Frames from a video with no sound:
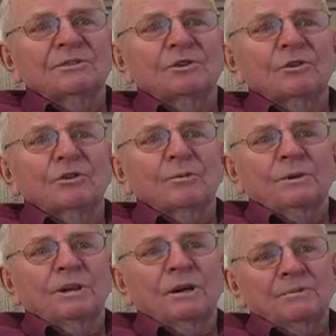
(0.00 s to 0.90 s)
the door and
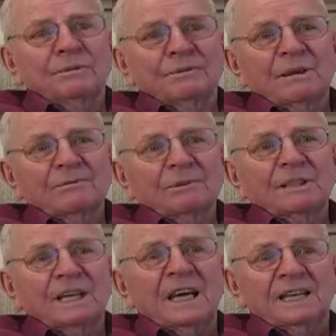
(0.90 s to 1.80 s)
opening it up. I was
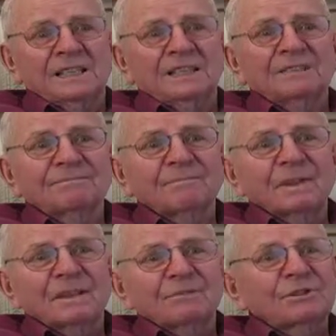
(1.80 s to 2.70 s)
being gassed.
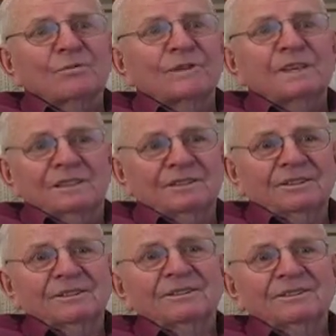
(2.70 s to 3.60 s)
There was no vent to
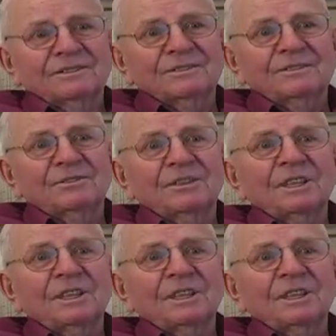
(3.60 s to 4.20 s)
the